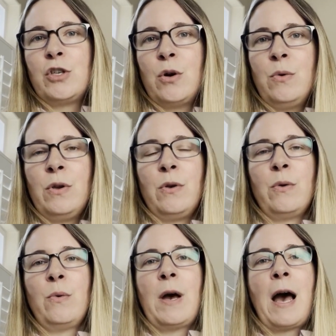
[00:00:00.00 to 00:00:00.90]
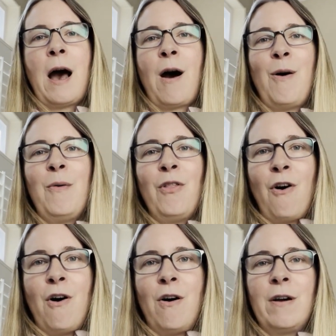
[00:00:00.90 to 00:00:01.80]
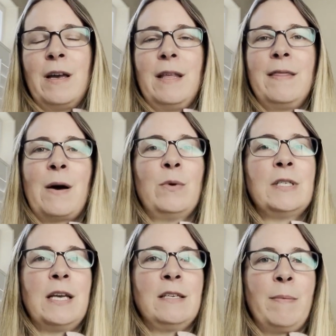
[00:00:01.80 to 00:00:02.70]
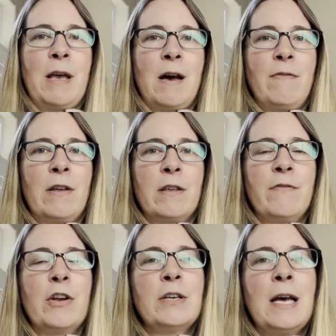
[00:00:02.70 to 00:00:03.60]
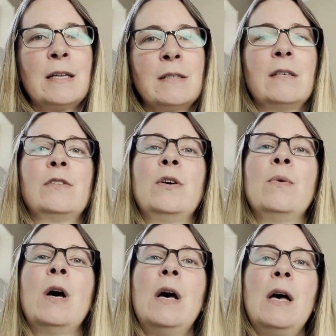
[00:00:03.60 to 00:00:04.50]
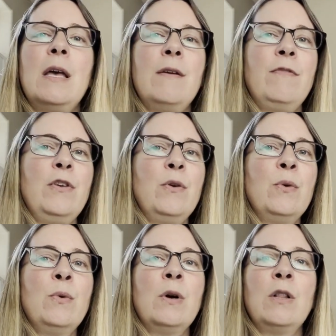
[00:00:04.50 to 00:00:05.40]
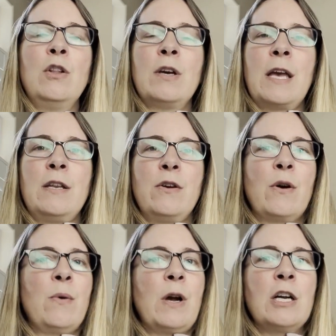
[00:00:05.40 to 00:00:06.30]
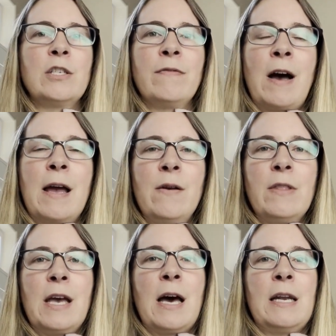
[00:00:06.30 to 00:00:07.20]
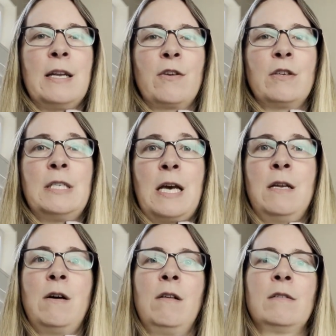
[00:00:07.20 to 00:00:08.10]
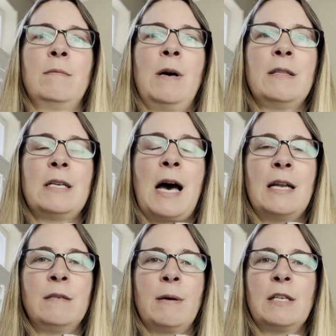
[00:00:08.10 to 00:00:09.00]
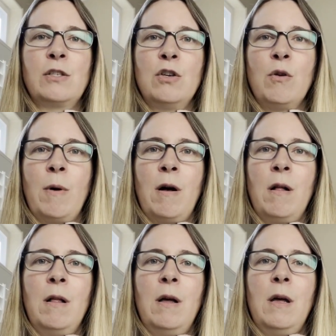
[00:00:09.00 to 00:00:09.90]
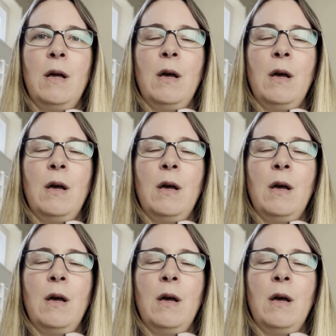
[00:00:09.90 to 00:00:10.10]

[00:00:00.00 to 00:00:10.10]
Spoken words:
show you how long that will take to pay off all of your debts. So if you look and you go, gosh, if I only had another $10 a month to add to my snowball,